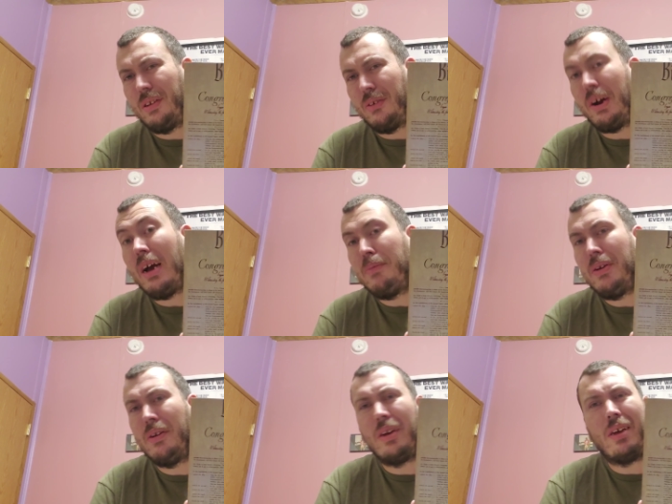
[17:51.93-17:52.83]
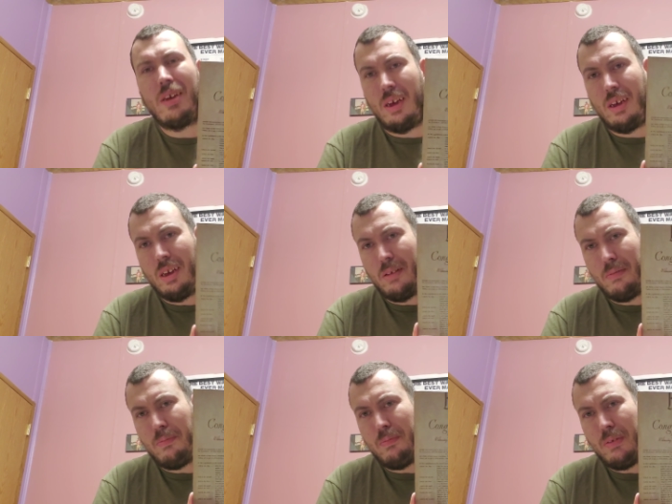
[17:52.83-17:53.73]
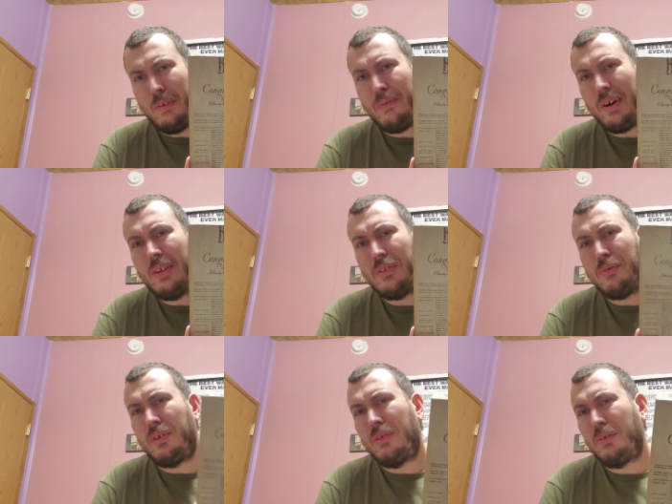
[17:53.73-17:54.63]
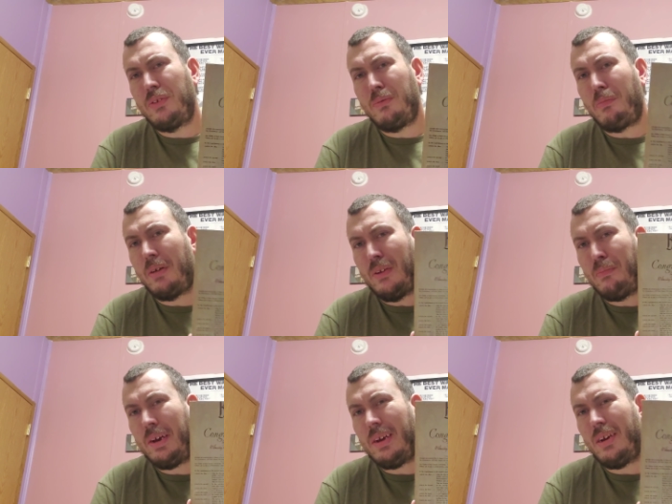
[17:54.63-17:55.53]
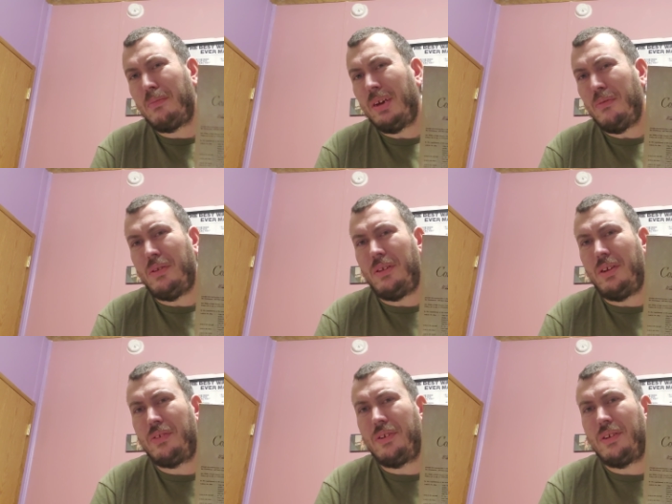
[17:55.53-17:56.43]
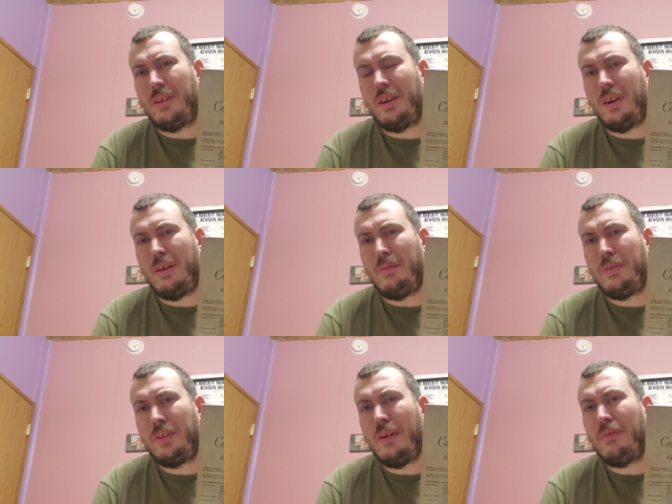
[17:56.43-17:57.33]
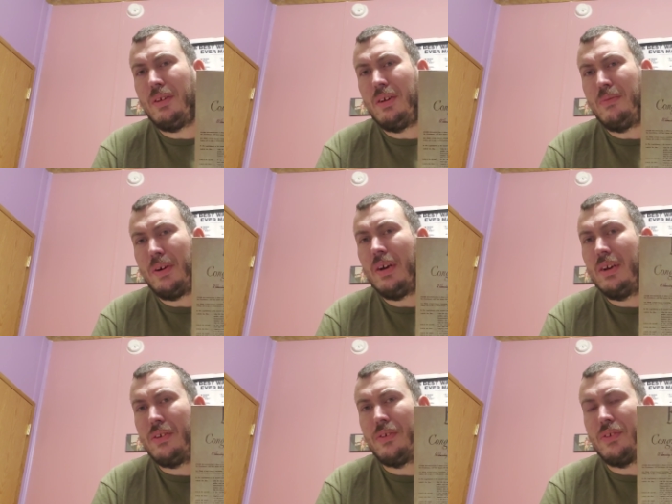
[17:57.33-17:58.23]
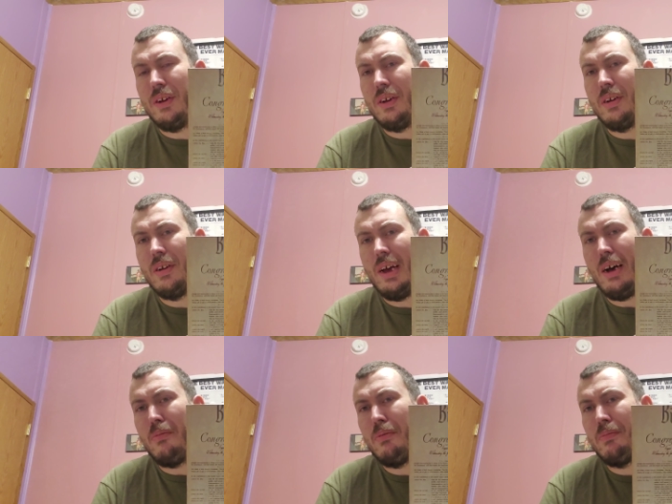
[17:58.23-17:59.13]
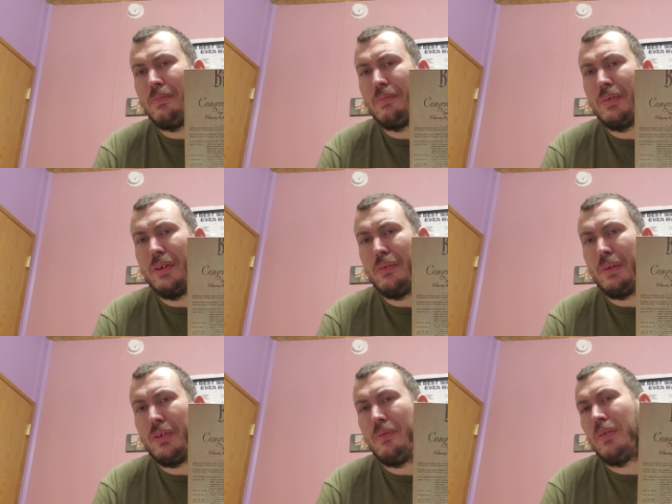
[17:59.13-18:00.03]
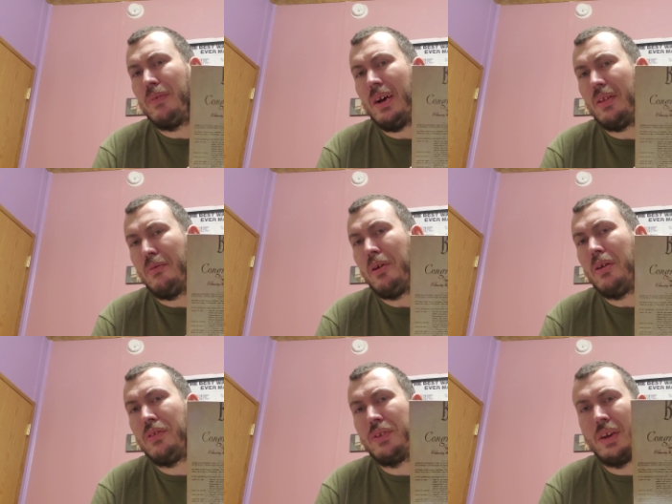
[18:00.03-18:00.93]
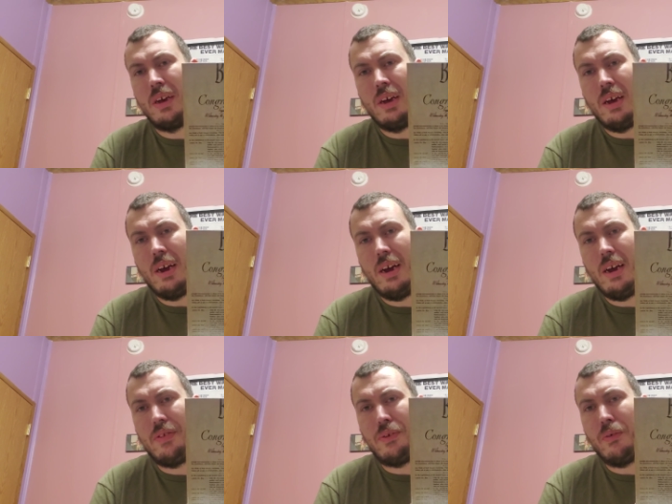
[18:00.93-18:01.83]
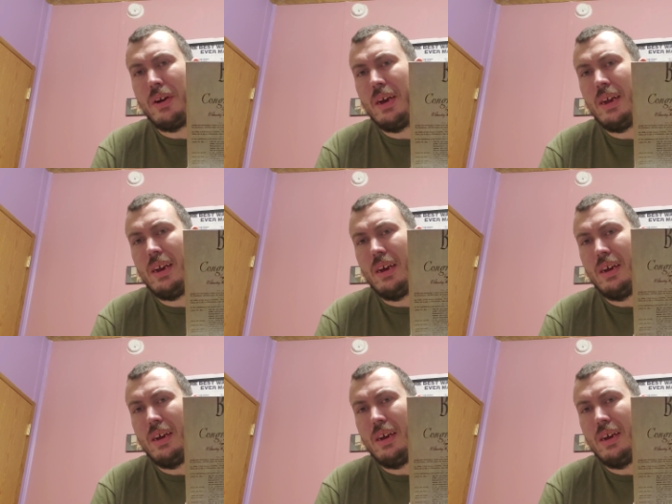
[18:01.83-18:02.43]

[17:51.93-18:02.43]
grab you, if you find this one at a reasonable price, pick it up and give it a listen. It's definitely a very interesting album, especially for the fact that, well, it's Ornette